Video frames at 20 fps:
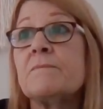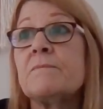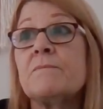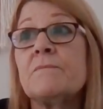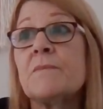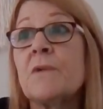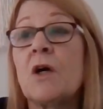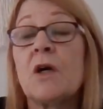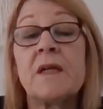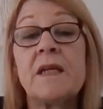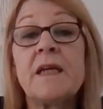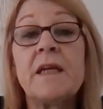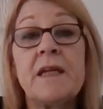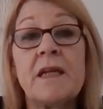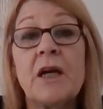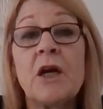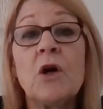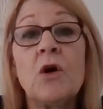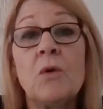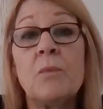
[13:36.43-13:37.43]
I need
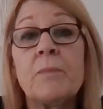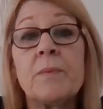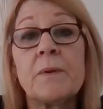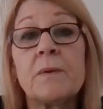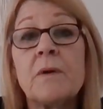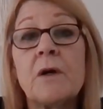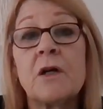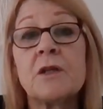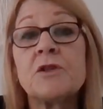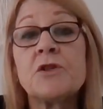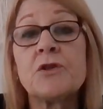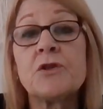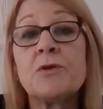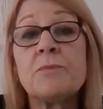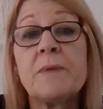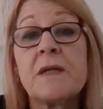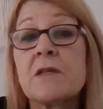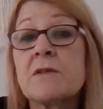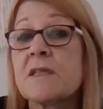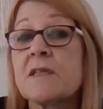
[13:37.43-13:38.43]
help. I do,
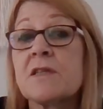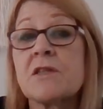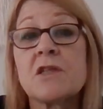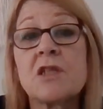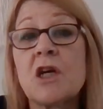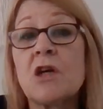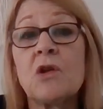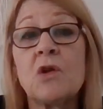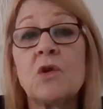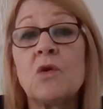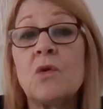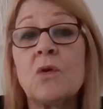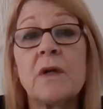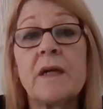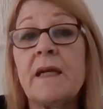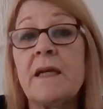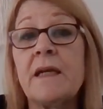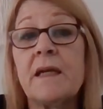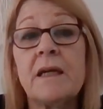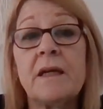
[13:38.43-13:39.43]
because there's no law
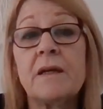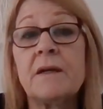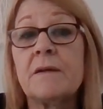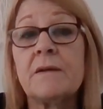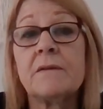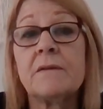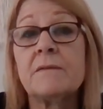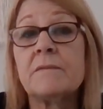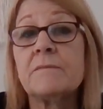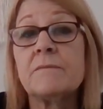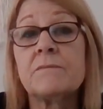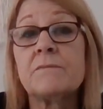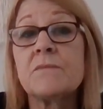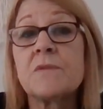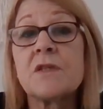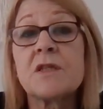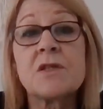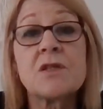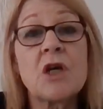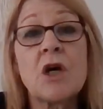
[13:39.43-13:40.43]
here.
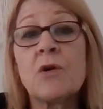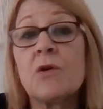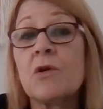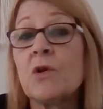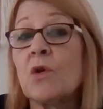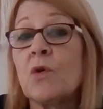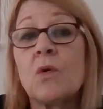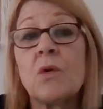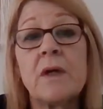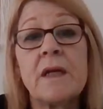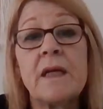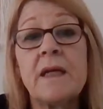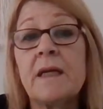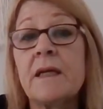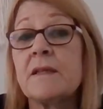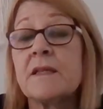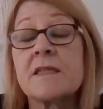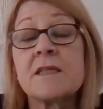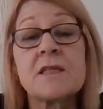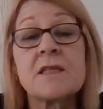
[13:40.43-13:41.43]
There's no law here.
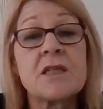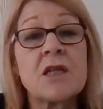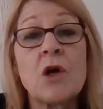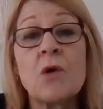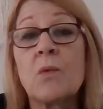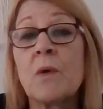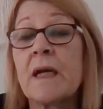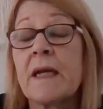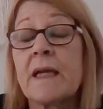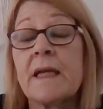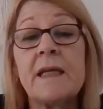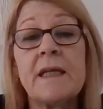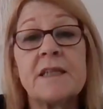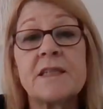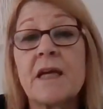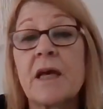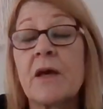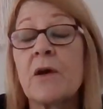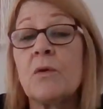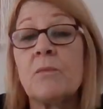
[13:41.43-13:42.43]
There's no one here
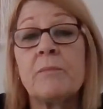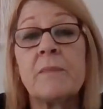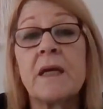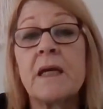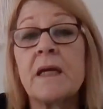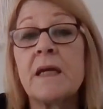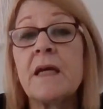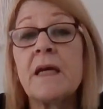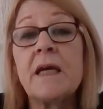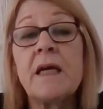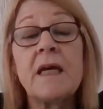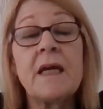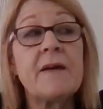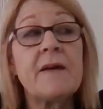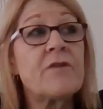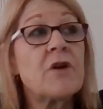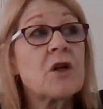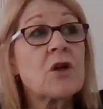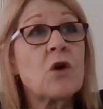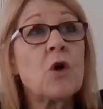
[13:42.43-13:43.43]
to help me.
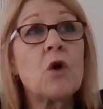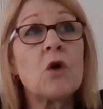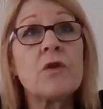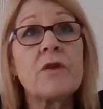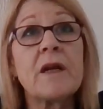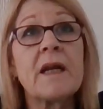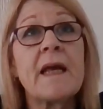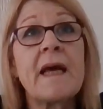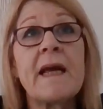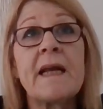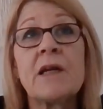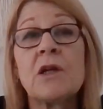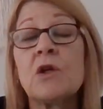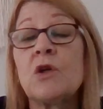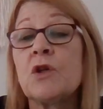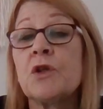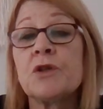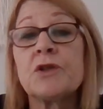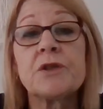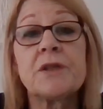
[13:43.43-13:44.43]
If I call the
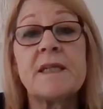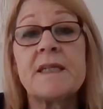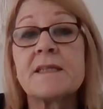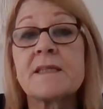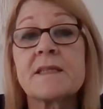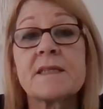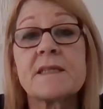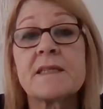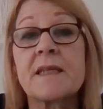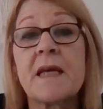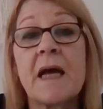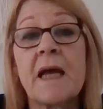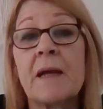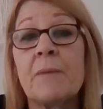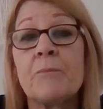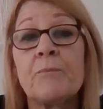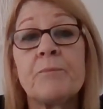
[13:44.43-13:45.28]
landlord, it's the same.